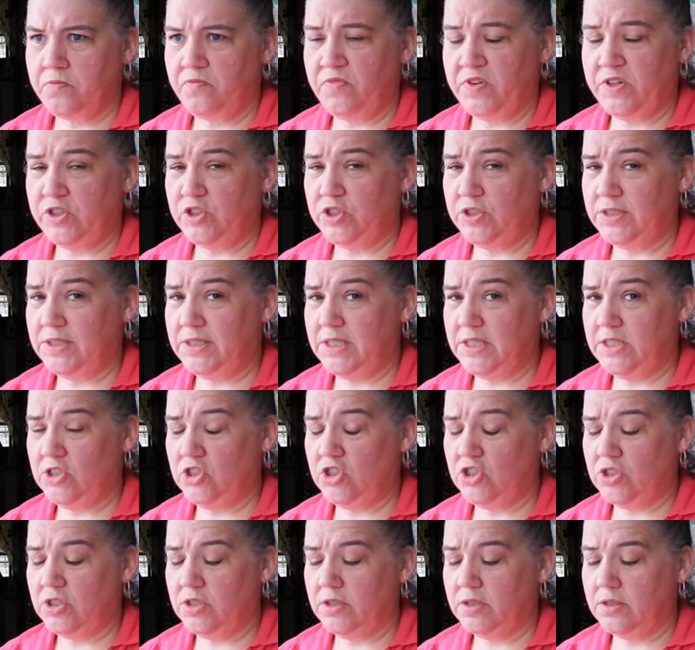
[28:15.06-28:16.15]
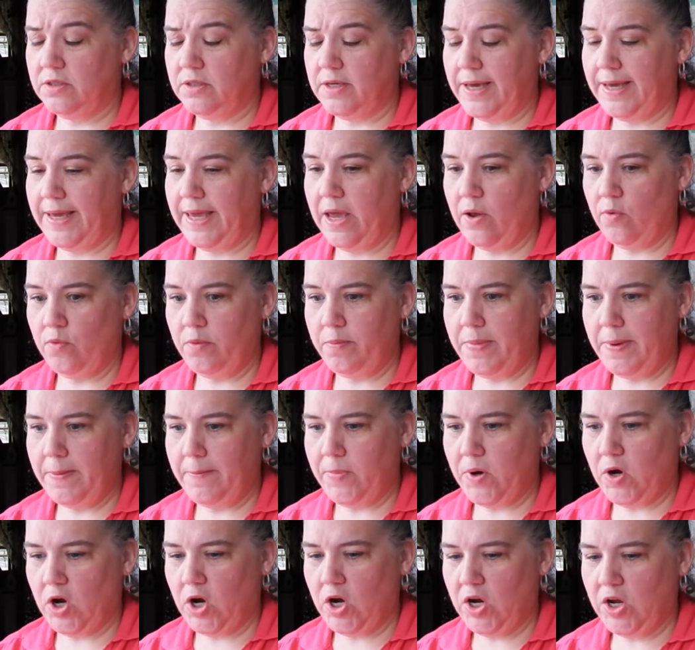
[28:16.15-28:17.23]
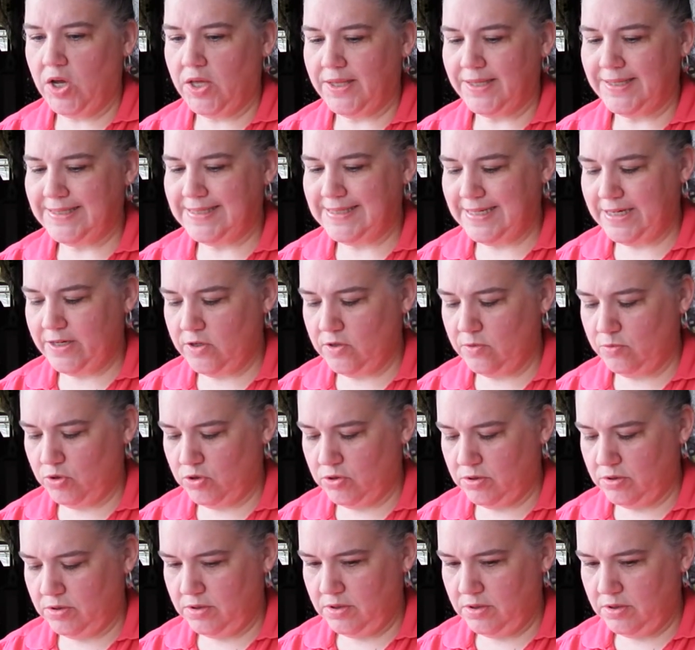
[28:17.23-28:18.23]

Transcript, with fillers: Fishy Stitch. I can't remember. That's terrible.